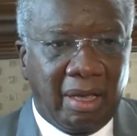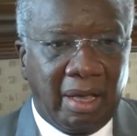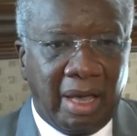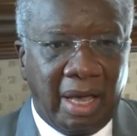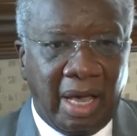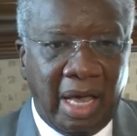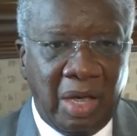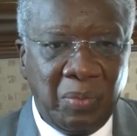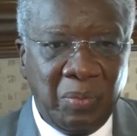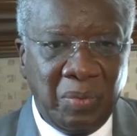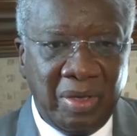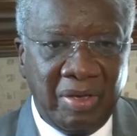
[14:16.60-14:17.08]

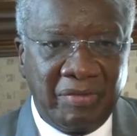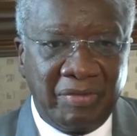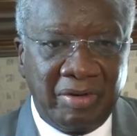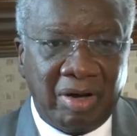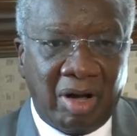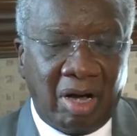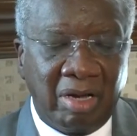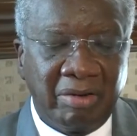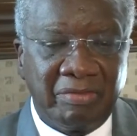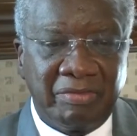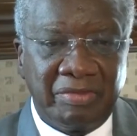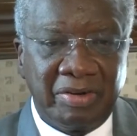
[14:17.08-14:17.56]
And we have
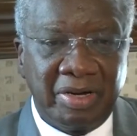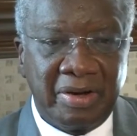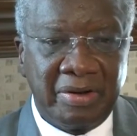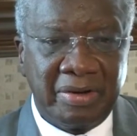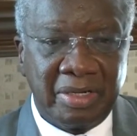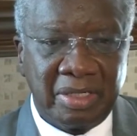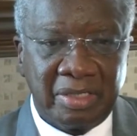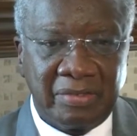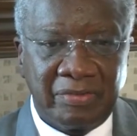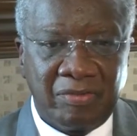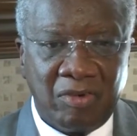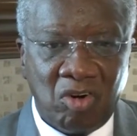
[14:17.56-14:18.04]
got
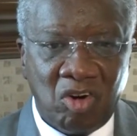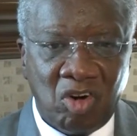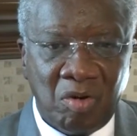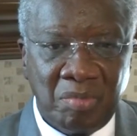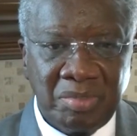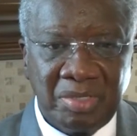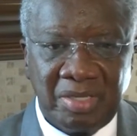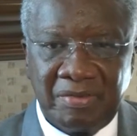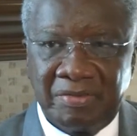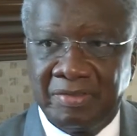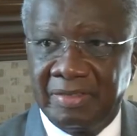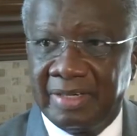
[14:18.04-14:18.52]
various
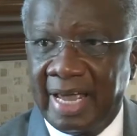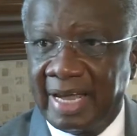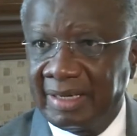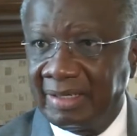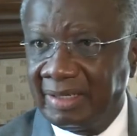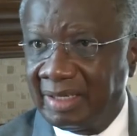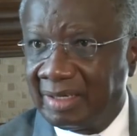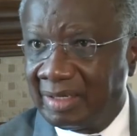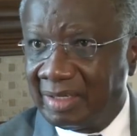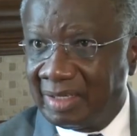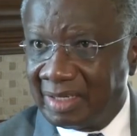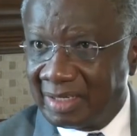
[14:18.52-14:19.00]
forms of
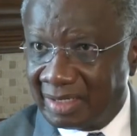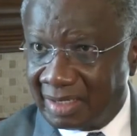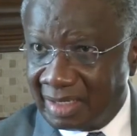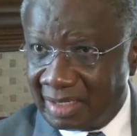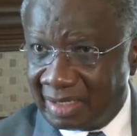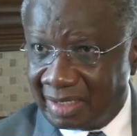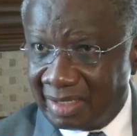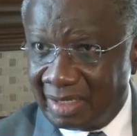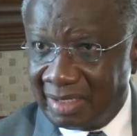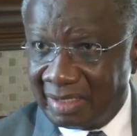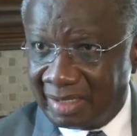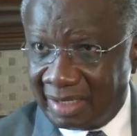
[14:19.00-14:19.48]
technical
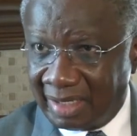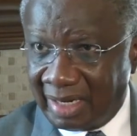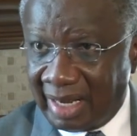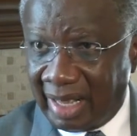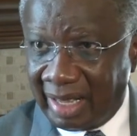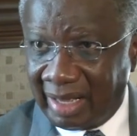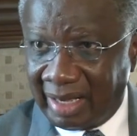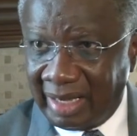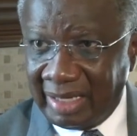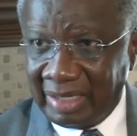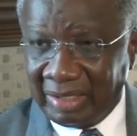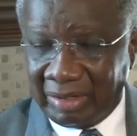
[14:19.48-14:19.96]
assistance and that
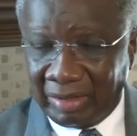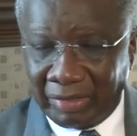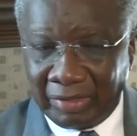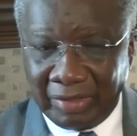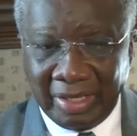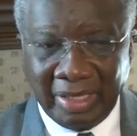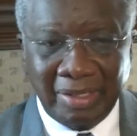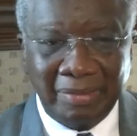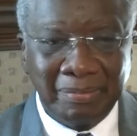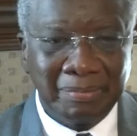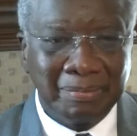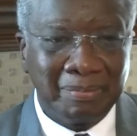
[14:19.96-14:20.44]
kind of
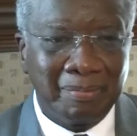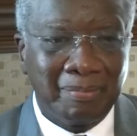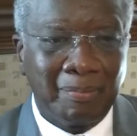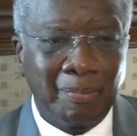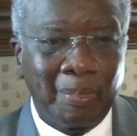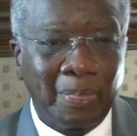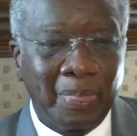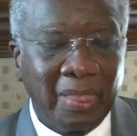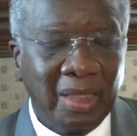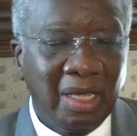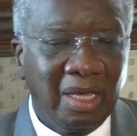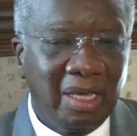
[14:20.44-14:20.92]

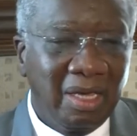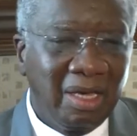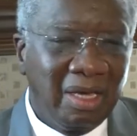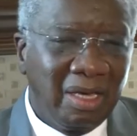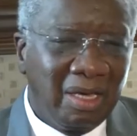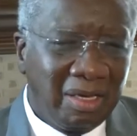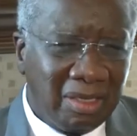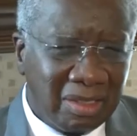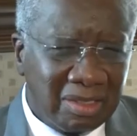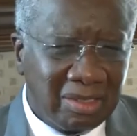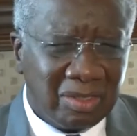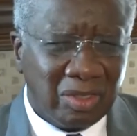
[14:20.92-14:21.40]

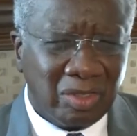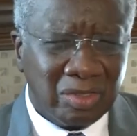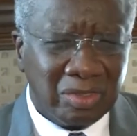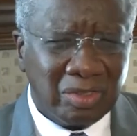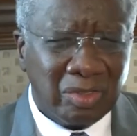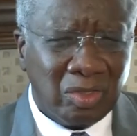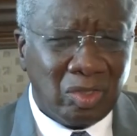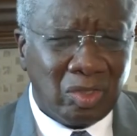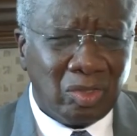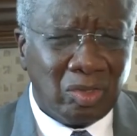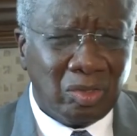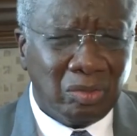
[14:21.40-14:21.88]
thing.
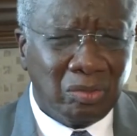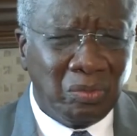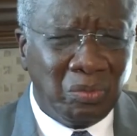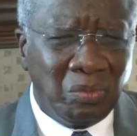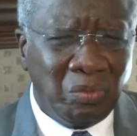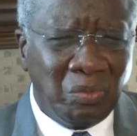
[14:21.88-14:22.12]
So